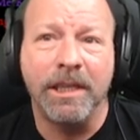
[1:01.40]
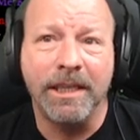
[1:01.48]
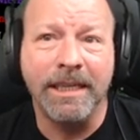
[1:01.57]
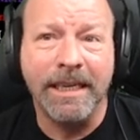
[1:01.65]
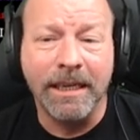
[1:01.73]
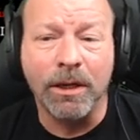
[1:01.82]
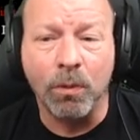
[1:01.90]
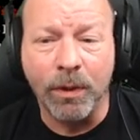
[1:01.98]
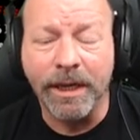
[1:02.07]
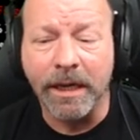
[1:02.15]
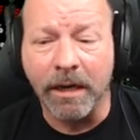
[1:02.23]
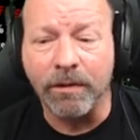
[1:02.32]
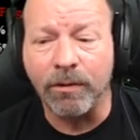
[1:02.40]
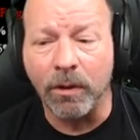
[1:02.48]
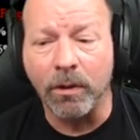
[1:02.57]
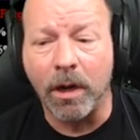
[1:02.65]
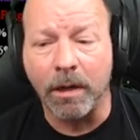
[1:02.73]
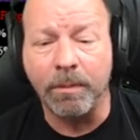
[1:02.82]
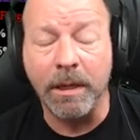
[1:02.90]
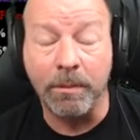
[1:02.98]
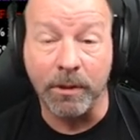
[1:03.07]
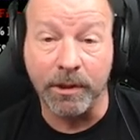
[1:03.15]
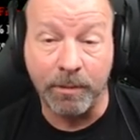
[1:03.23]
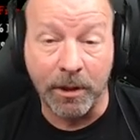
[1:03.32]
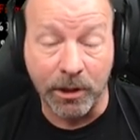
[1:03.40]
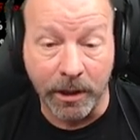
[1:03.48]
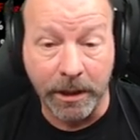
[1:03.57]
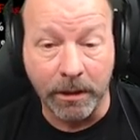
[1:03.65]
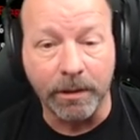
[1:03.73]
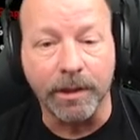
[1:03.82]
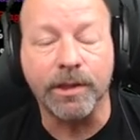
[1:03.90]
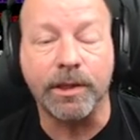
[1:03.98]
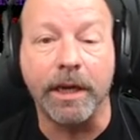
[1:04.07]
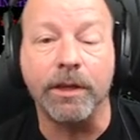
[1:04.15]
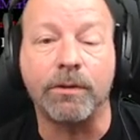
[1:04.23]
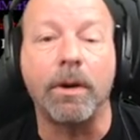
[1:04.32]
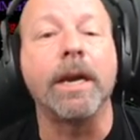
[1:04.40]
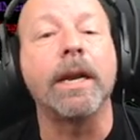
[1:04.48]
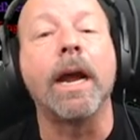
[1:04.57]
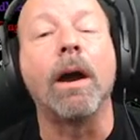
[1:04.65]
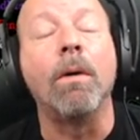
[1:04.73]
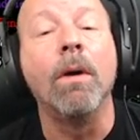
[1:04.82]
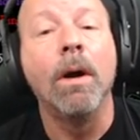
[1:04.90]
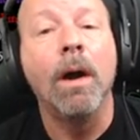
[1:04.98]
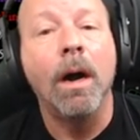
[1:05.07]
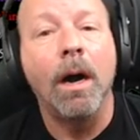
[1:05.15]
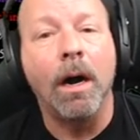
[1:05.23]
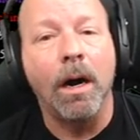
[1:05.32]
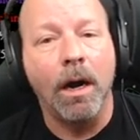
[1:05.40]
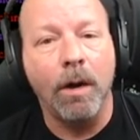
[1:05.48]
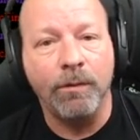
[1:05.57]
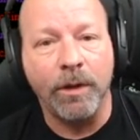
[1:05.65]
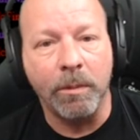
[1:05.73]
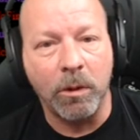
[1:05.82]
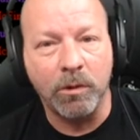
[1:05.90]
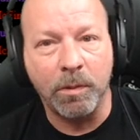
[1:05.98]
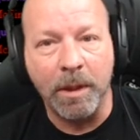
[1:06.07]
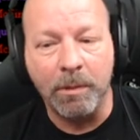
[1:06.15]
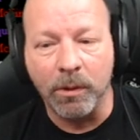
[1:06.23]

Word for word: needed weekend for a lot of people, especially here in the States right now. Uh, hopefully, most people